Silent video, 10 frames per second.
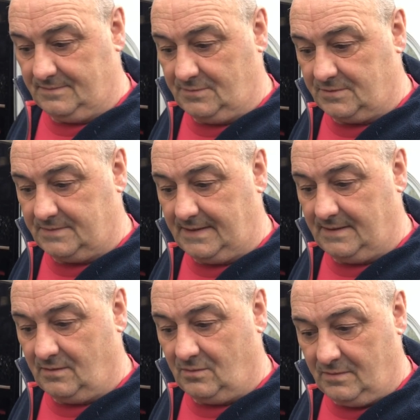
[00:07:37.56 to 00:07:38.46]
But,
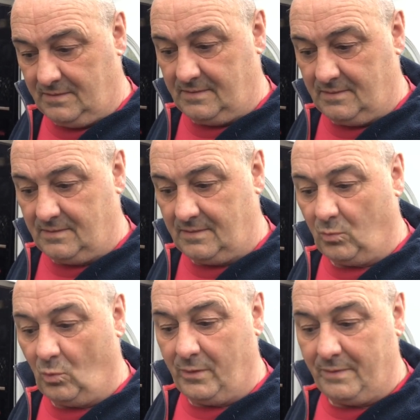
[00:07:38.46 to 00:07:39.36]
the
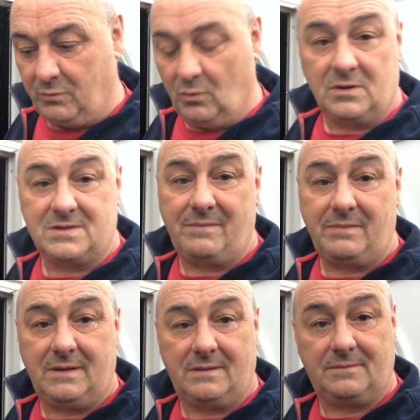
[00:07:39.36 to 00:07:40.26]
water bowl's
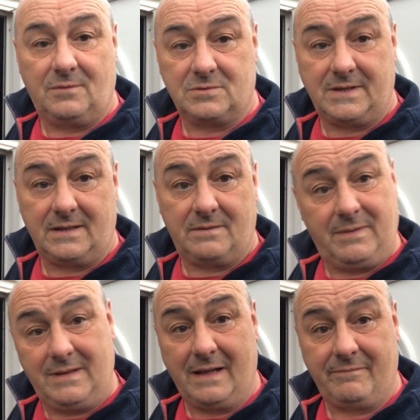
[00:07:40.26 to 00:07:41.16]
empty. Looks like they've
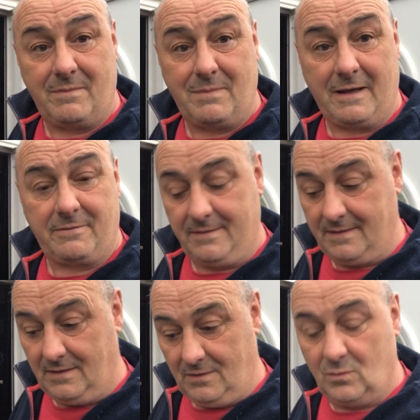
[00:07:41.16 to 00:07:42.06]
been having a bath.
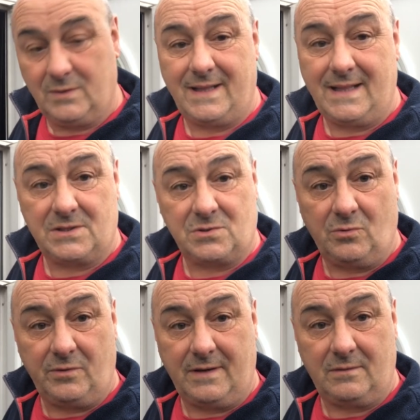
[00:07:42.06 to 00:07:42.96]
We'll get that
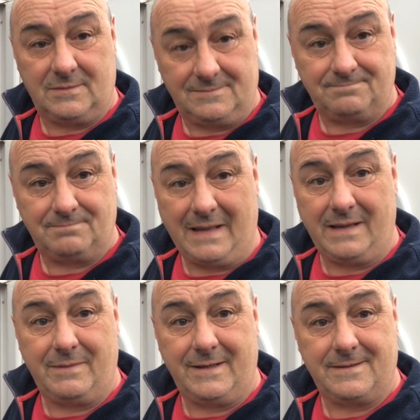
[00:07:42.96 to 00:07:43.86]
sorted out back
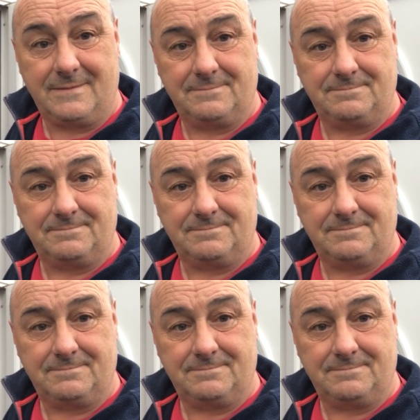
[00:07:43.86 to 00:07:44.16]
in a minute.